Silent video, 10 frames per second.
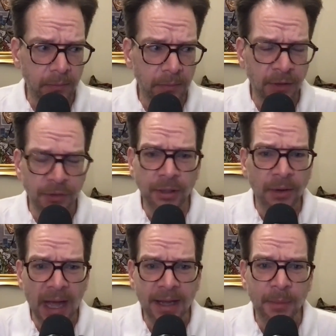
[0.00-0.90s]
They're still
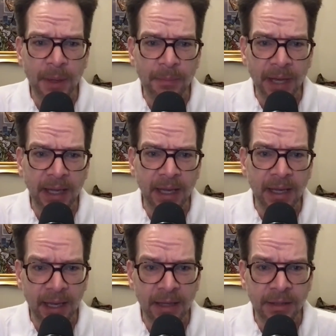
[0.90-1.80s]
not going to be picking
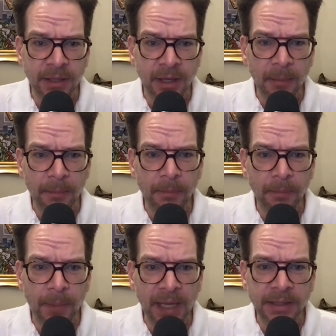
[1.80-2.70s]
kids
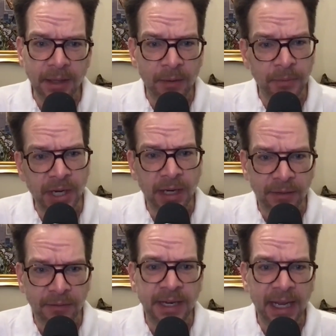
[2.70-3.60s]
based on
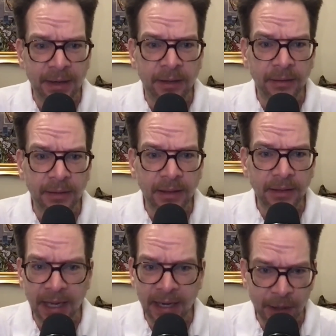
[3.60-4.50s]
objective data
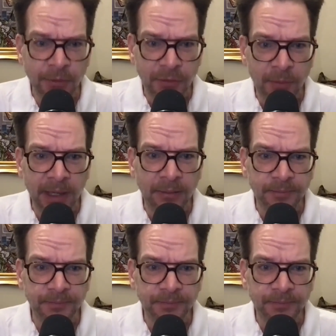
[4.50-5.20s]
10 years from now,